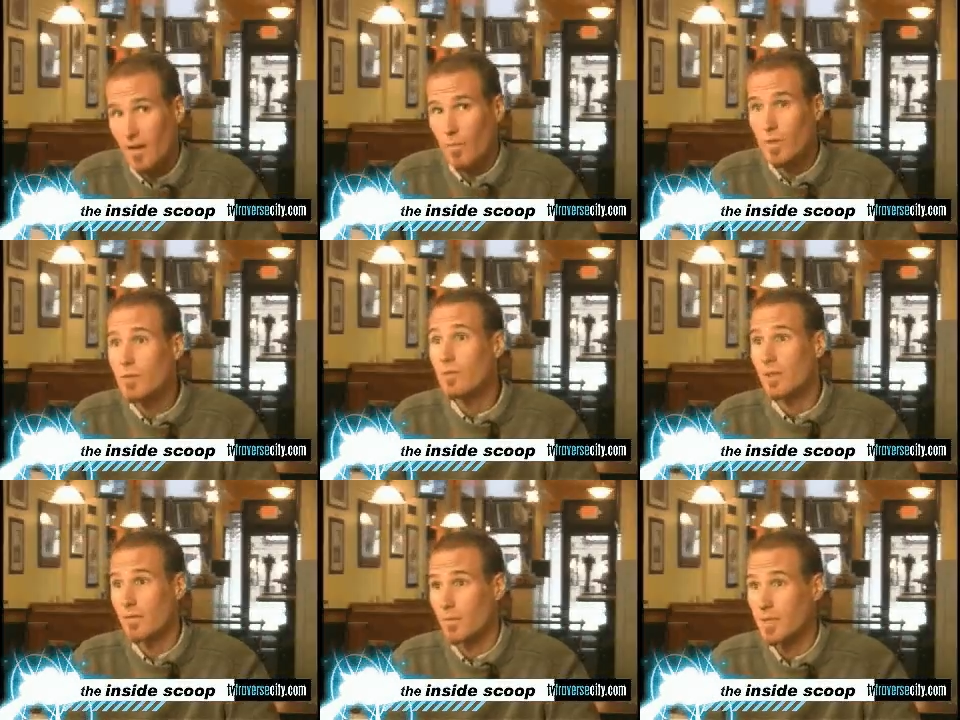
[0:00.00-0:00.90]
We do
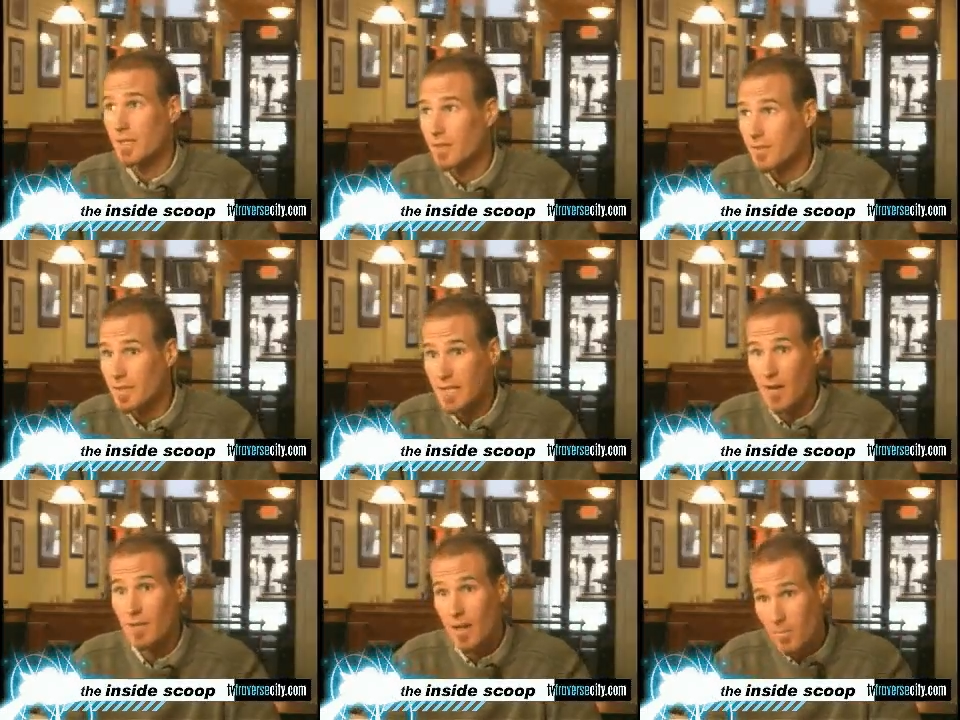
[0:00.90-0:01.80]
deliver. We deliver to
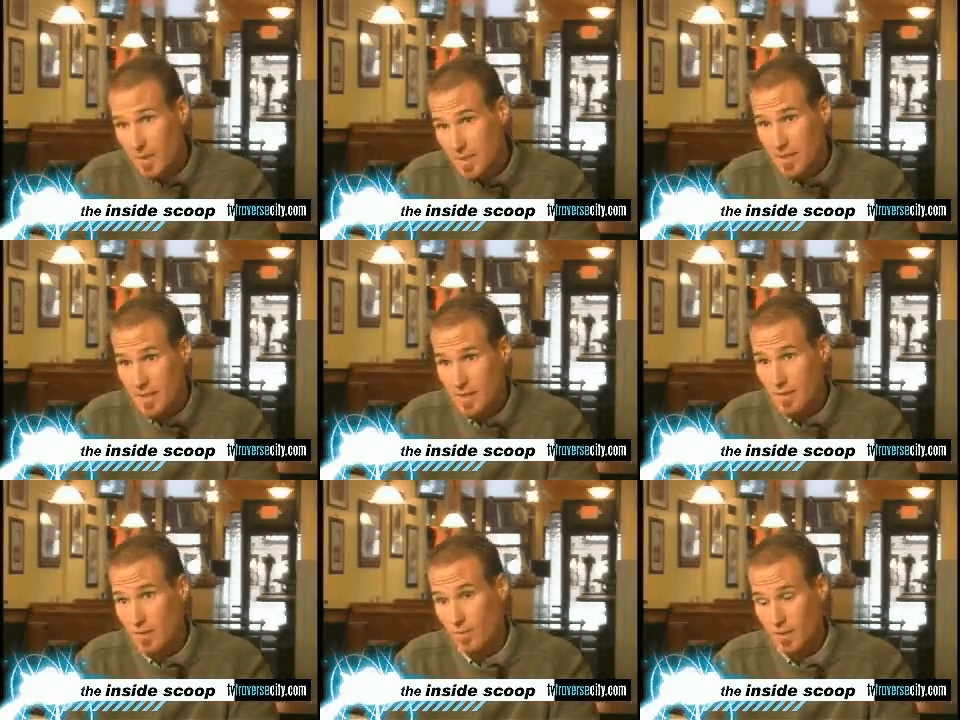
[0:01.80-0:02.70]
downtown businesses,
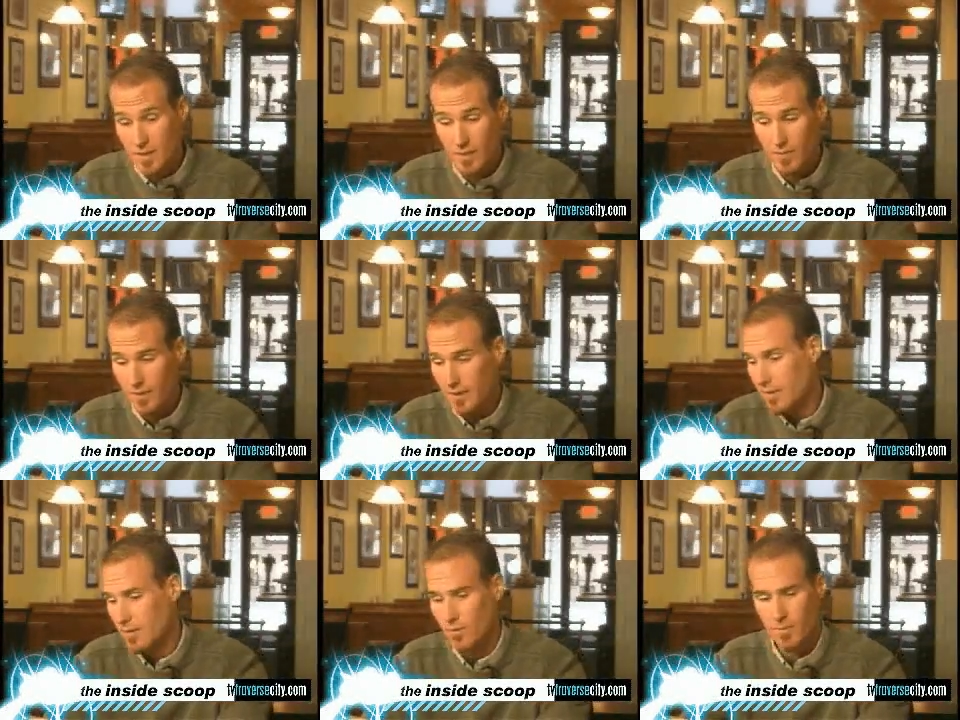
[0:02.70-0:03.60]
so we deliver
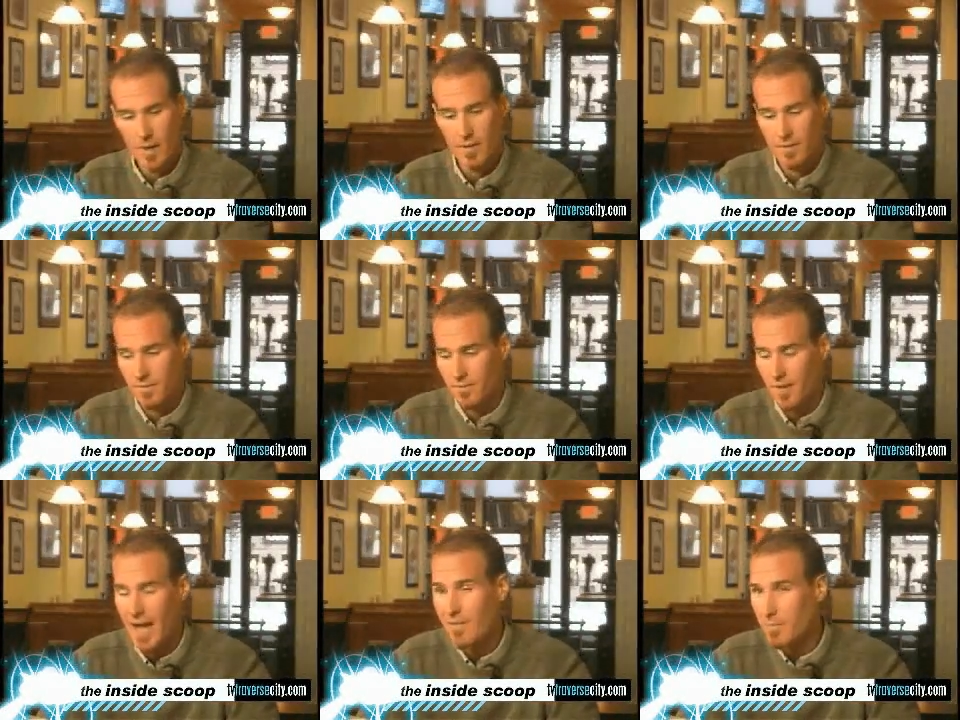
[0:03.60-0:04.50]
into about a
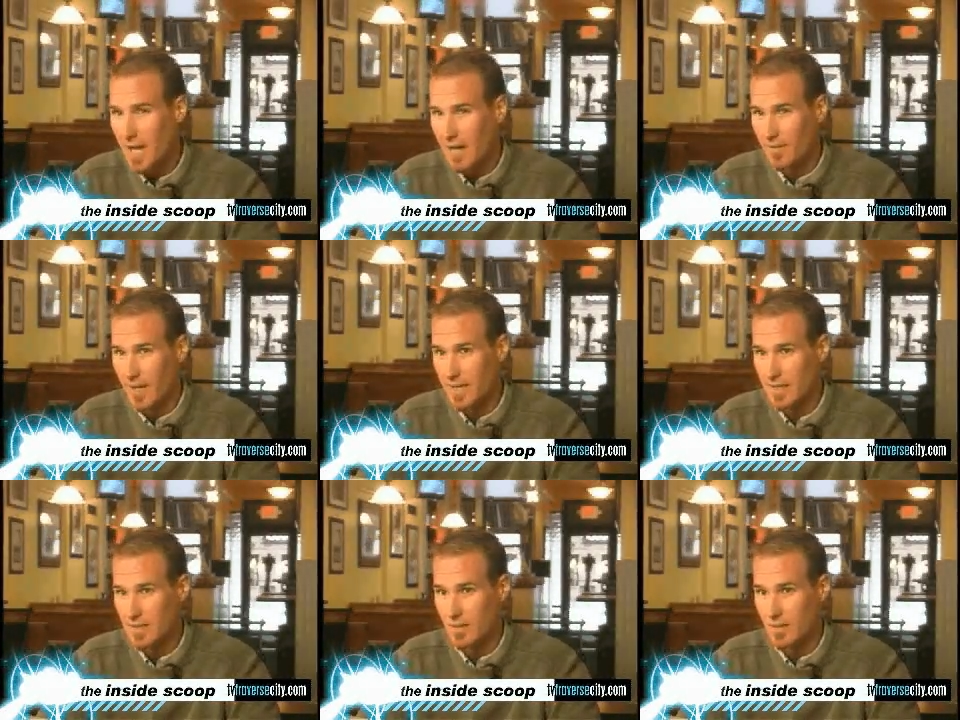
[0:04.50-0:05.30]
5-block radius.